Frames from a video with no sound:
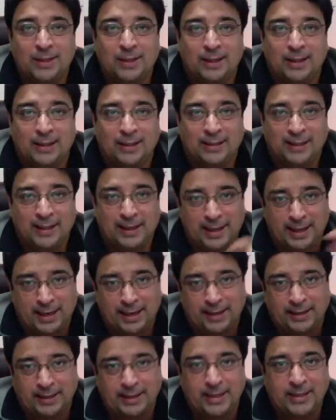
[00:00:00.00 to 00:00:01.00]
and
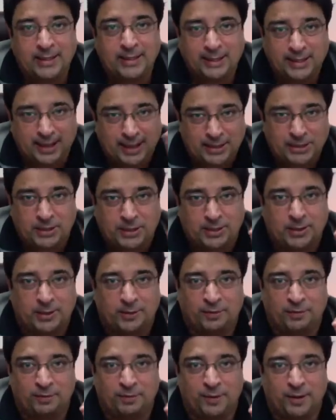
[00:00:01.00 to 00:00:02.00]
creating sketches
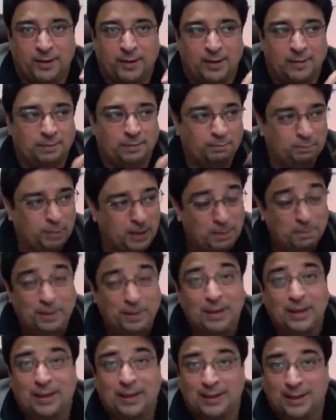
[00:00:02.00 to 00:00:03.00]
of
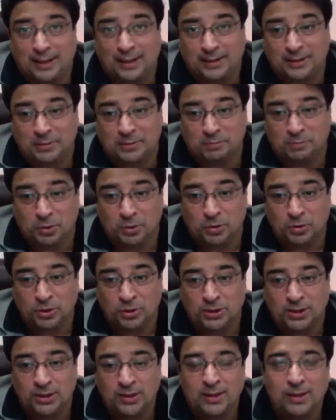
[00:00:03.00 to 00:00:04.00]
people I like the
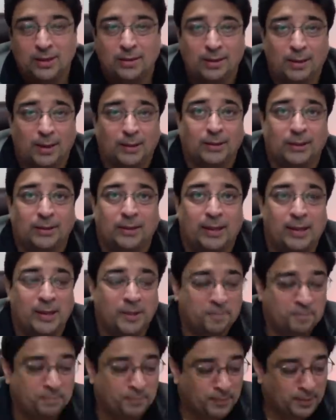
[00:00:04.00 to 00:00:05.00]
most, rather
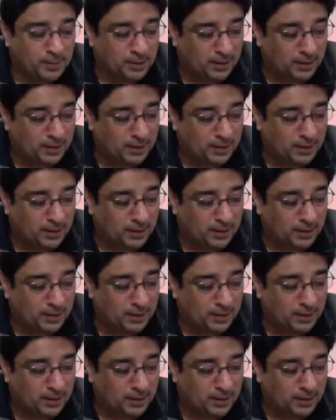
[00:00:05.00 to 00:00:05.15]
than